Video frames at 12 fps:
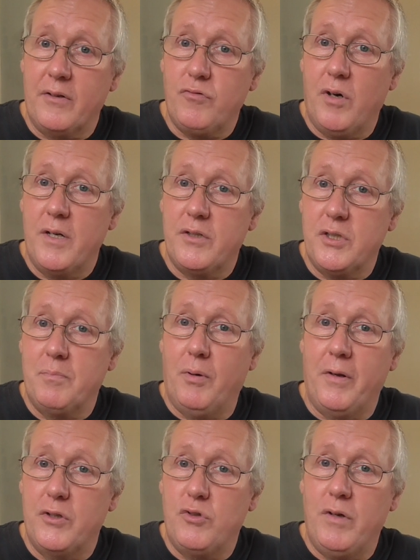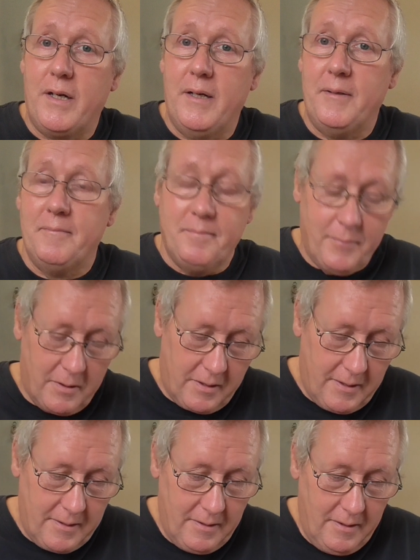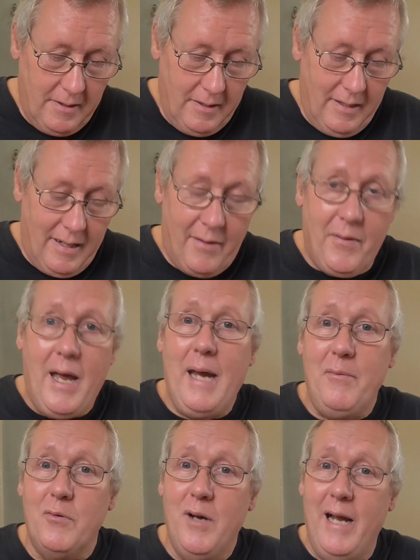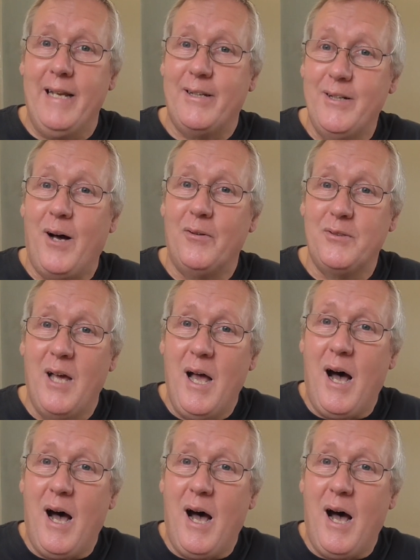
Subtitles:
I tried just pulling the trigger, okay, and they were really good.